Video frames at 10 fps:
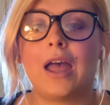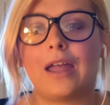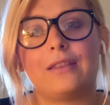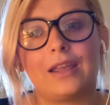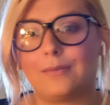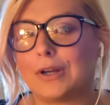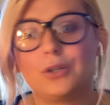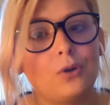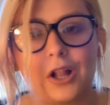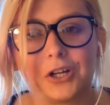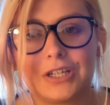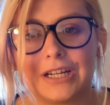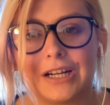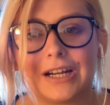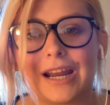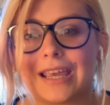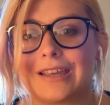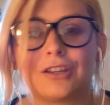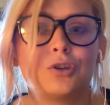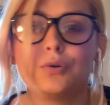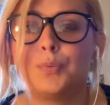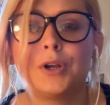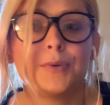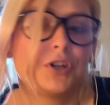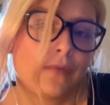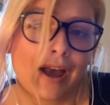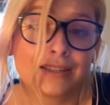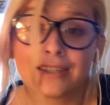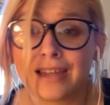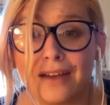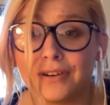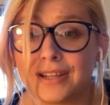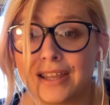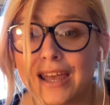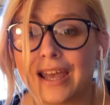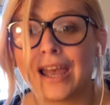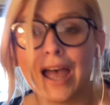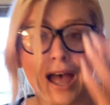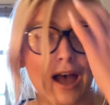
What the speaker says: And then my $2 tier, you pretty much have access to everything.